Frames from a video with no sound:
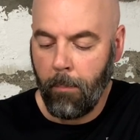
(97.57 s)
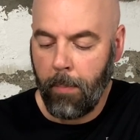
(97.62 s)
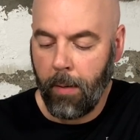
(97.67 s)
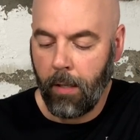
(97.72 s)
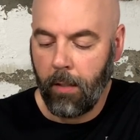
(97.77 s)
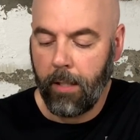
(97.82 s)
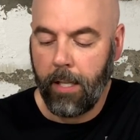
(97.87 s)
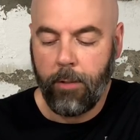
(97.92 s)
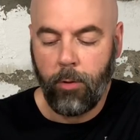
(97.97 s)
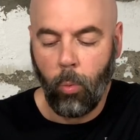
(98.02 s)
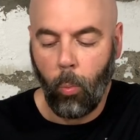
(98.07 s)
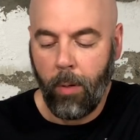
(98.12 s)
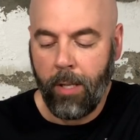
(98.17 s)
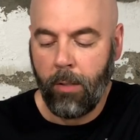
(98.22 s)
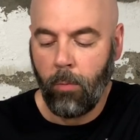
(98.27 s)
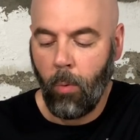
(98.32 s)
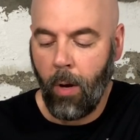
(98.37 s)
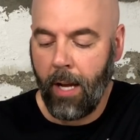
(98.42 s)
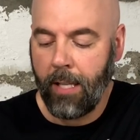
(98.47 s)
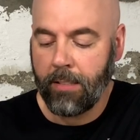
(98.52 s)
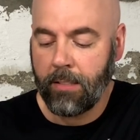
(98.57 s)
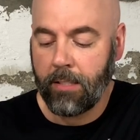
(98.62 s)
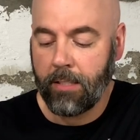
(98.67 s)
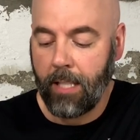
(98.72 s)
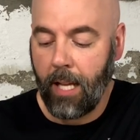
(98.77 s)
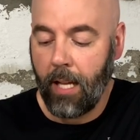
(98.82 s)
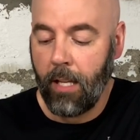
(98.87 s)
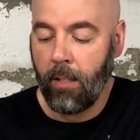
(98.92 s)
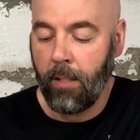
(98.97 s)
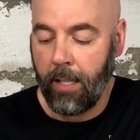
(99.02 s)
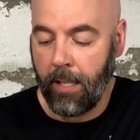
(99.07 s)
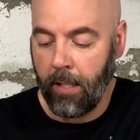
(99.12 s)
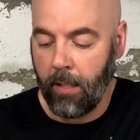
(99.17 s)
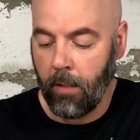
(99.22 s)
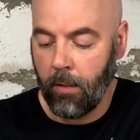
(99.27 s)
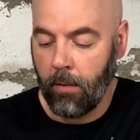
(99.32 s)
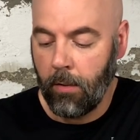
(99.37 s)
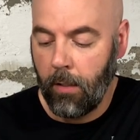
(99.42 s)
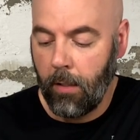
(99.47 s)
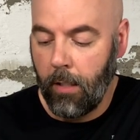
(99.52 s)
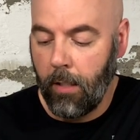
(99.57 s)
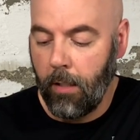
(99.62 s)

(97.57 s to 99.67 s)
barrel-aged wheat wine style ale,